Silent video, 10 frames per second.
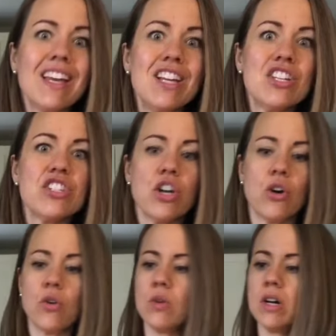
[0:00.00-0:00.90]

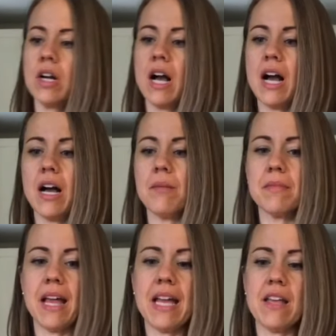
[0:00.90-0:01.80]
So,
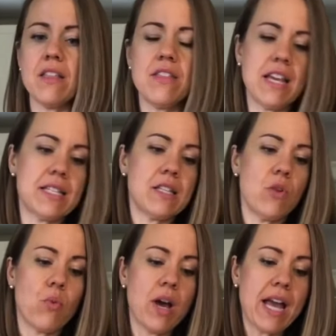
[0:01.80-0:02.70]
like this.
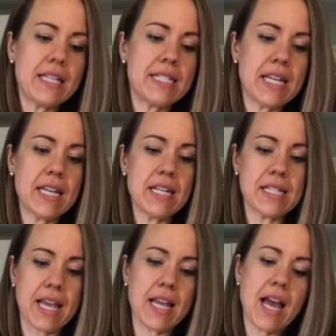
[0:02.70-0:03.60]
What I did is
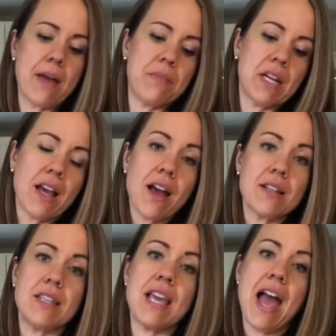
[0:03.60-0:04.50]
I'm going to cut
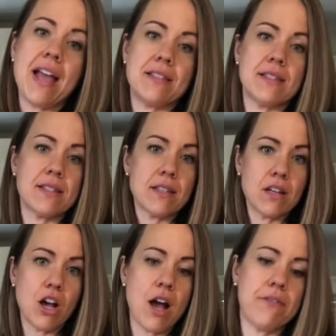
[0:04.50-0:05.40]
the ends
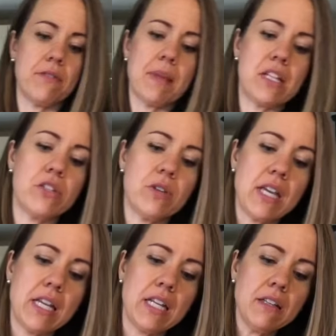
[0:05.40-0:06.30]
off of my
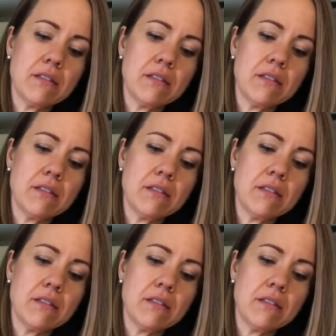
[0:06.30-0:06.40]
zucchini.